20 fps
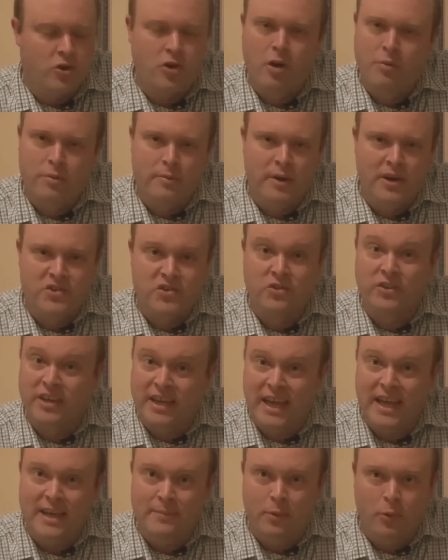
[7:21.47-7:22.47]
to compromise on the
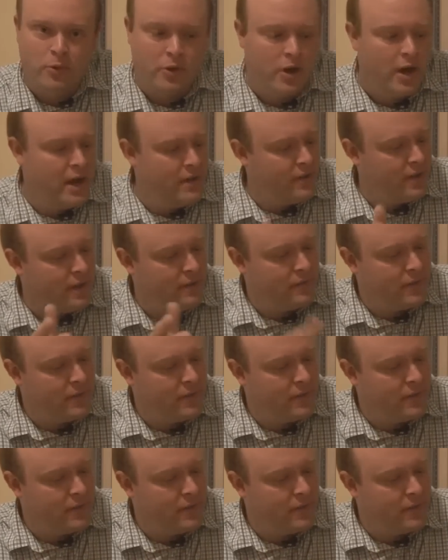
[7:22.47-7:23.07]
keyboard either.